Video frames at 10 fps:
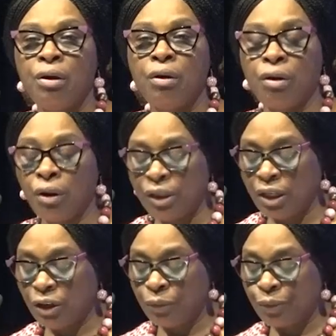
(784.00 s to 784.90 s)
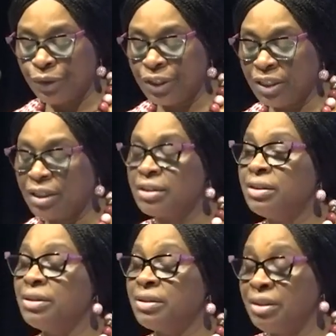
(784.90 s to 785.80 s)
or they are upgrading
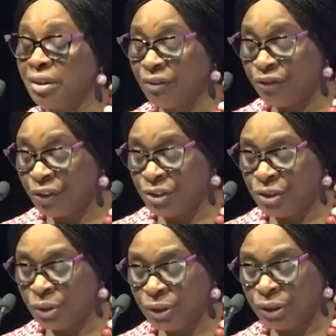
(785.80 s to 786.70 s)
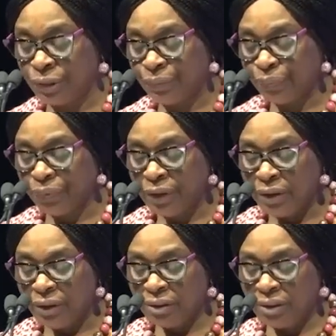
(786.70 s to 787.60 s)
existing infrastructure.
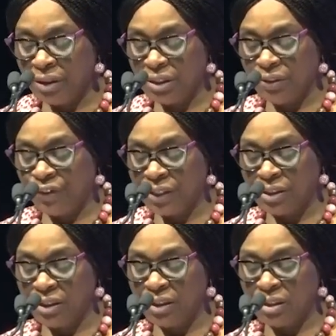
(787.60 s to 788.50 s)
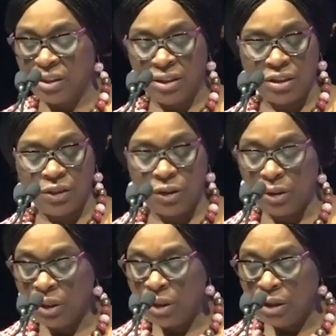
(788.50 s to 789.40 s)
These facilities
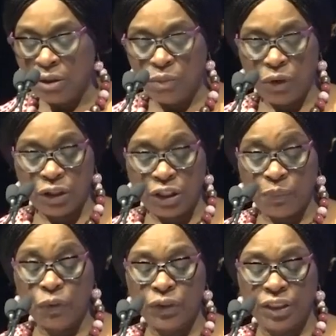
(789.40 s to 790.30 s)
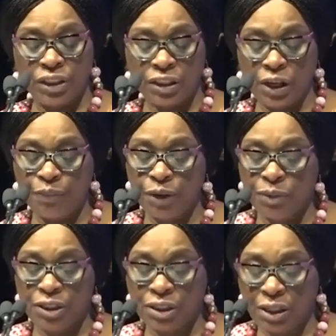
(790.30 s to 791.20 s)
multiple digital
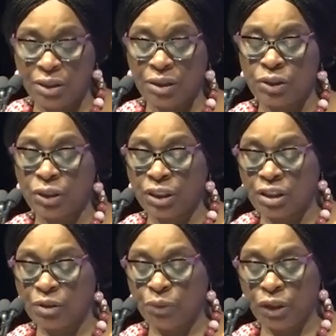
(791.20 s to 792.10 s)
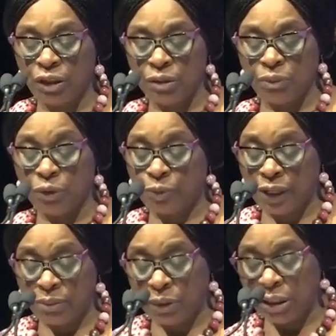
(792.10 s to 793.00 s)
payment channels such as money,
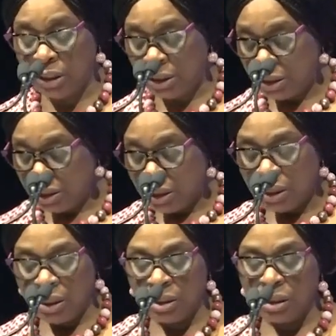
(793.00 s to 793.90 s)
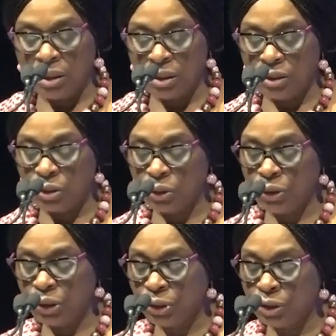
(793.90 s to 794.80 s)
mobile money, internet
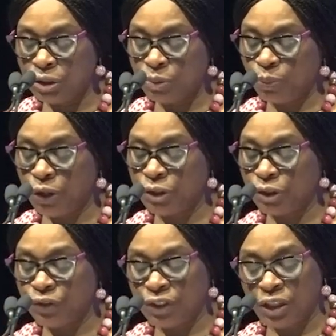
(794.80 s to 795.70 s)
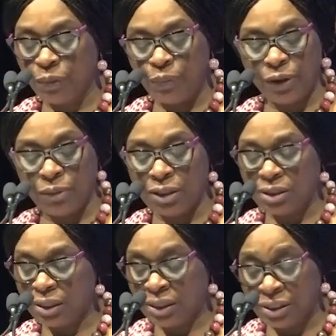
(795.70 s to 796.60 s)
solutions, point-of-sale
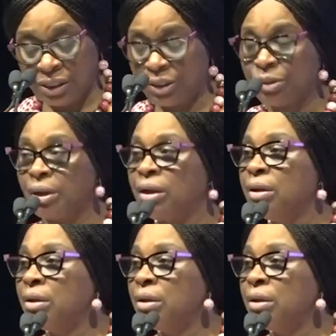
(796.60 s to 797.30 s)
payments, etc.,